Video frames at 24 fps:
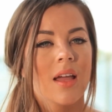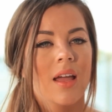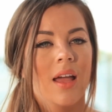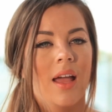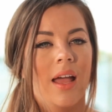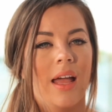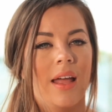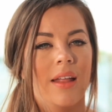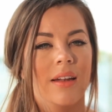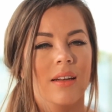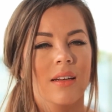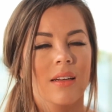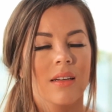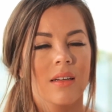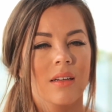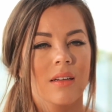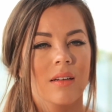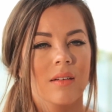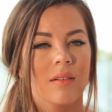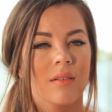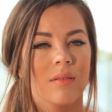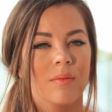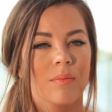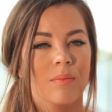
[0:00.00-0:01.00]
And
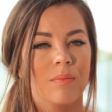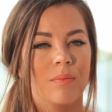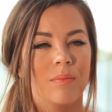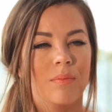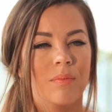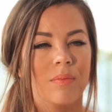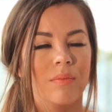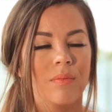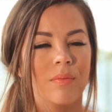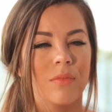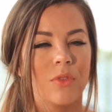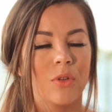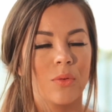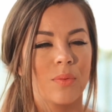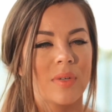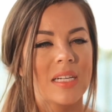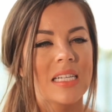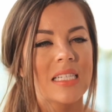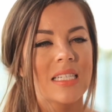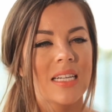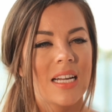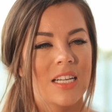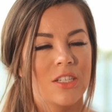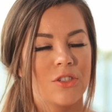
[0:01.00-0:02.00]
the
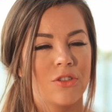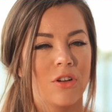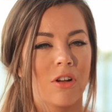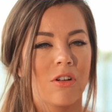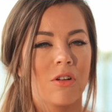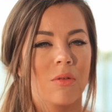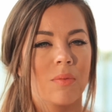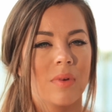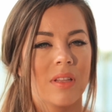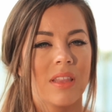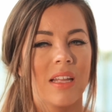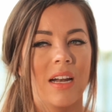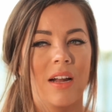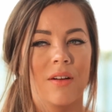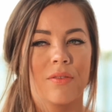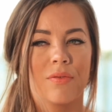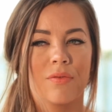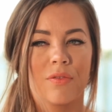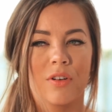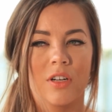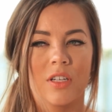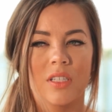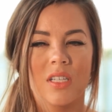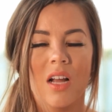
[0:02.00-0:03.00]
reason I struggled with it at
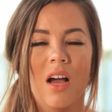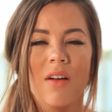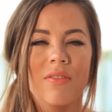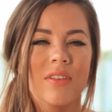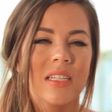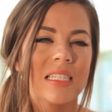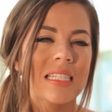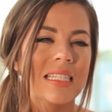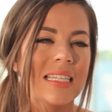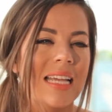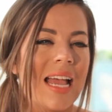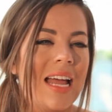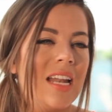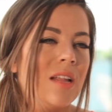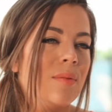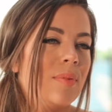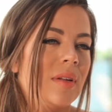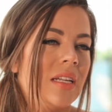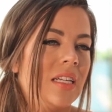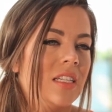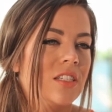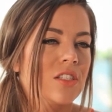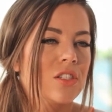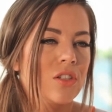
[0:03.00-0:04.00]
first, obviously
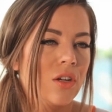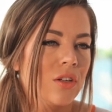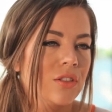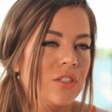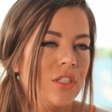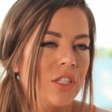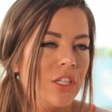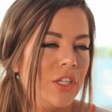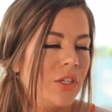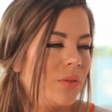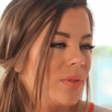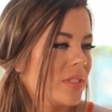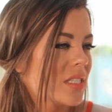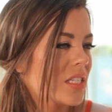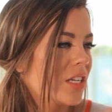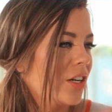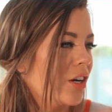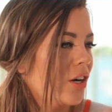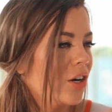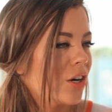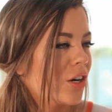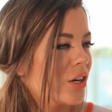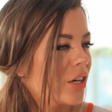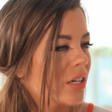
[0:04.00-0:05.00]
anybody insulting you is gonna
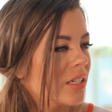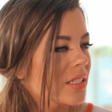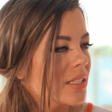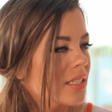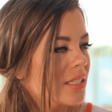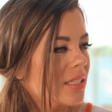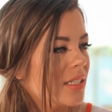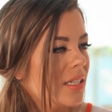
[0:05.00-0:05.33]
hurt.